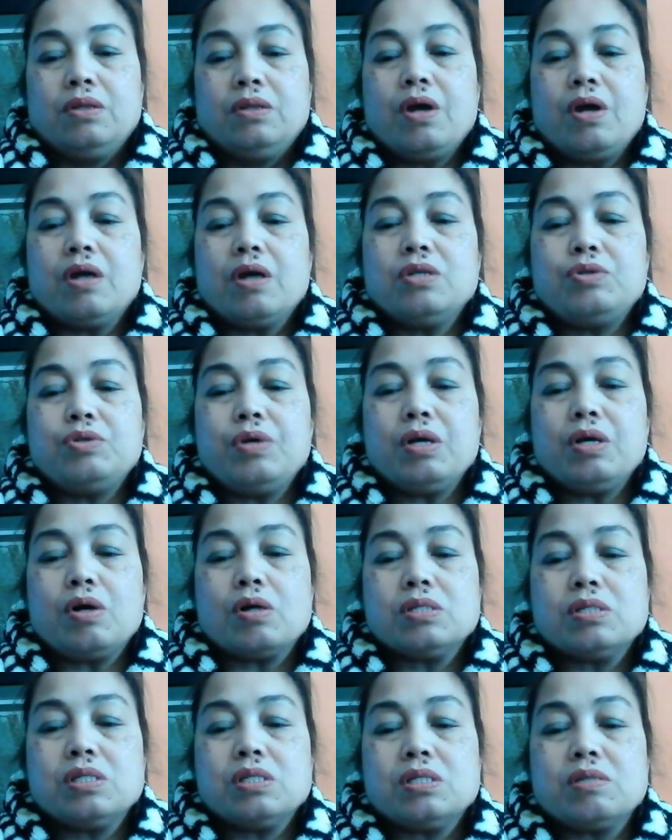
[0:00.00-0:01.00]
There are 3
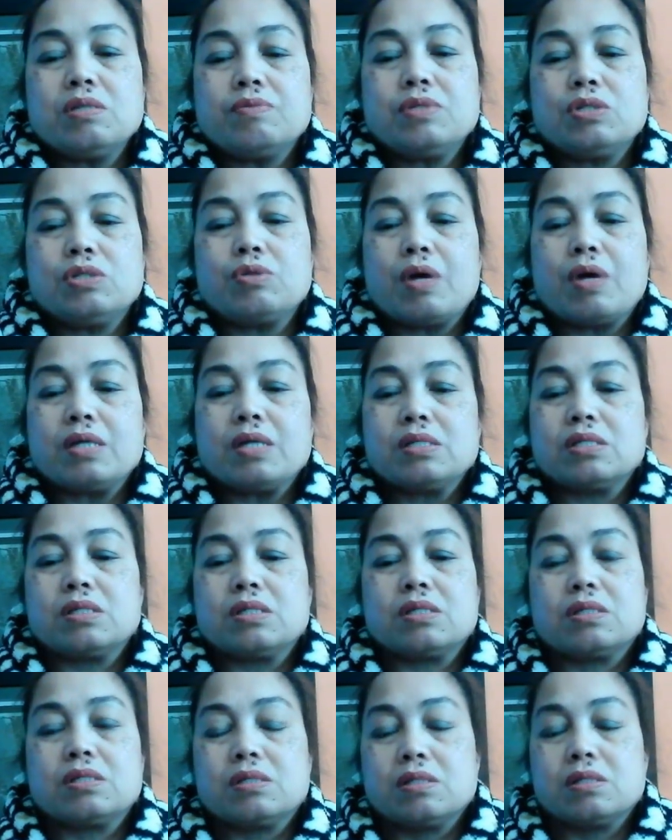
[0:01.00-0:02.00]
causes of
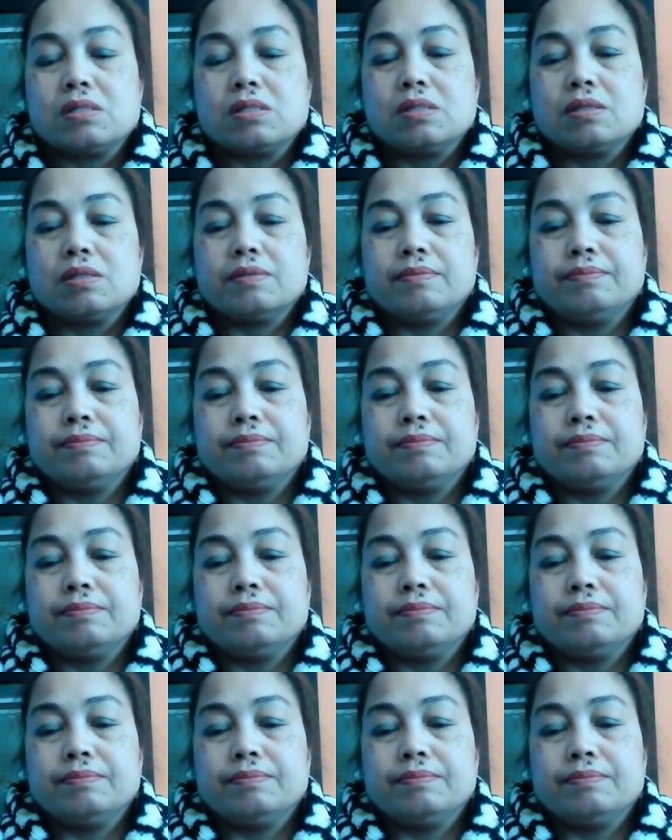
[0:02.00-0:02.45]
stress.